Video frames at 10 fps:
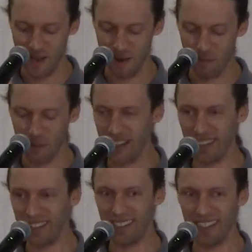
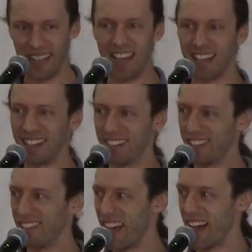but you can't
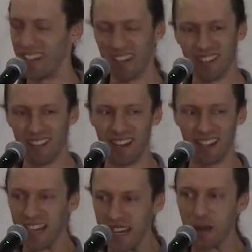do that.
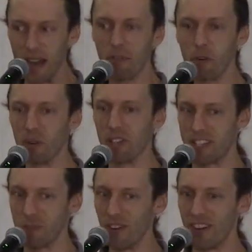It's an ineffable
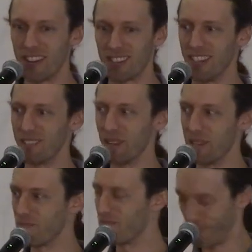experience.
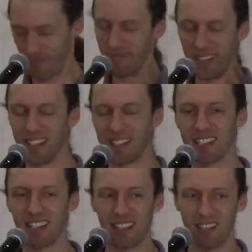
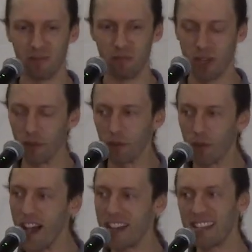It
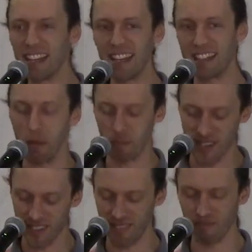defies any attempts
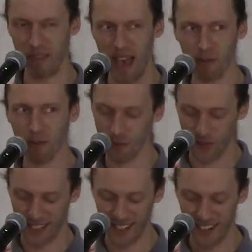to F
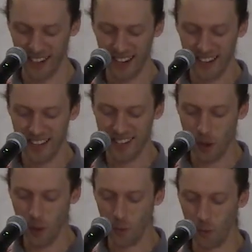it.
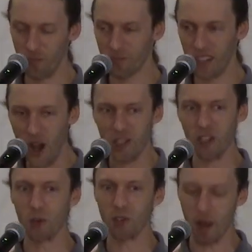So God
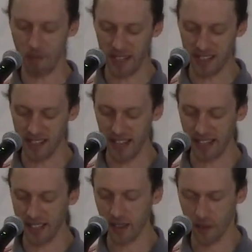shows up and he's
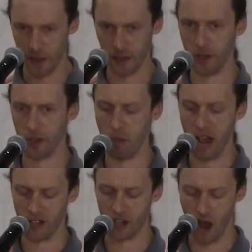like, "This is
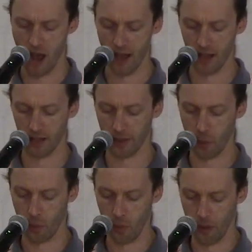my child,
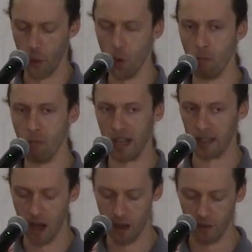with whom I
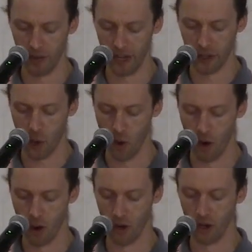love and
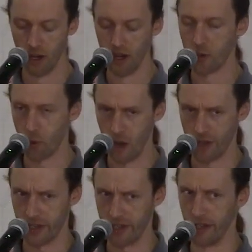adore.
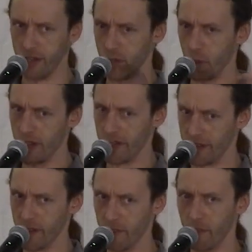Trust in his
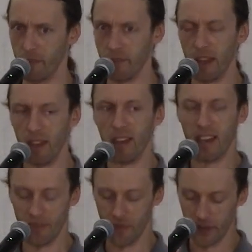wisdom."
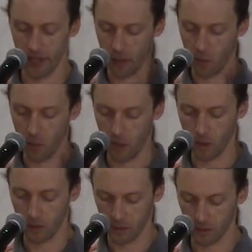And they're like,
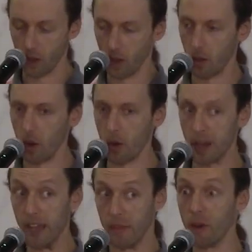whoa,
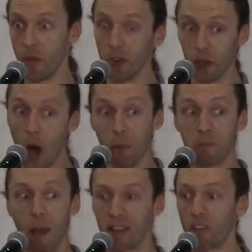okay. They're
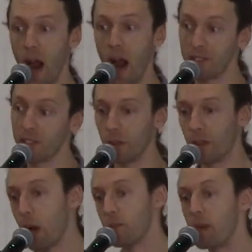gobsmacked. They're absolutely
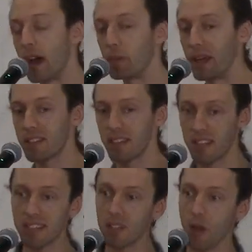gobsmacked because
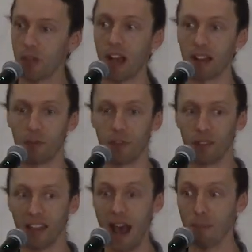this is not the kind of thing
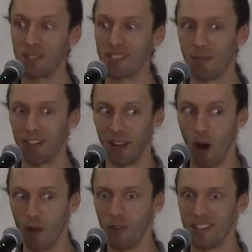that happens every day,
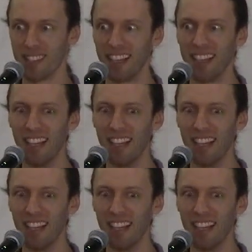obviously.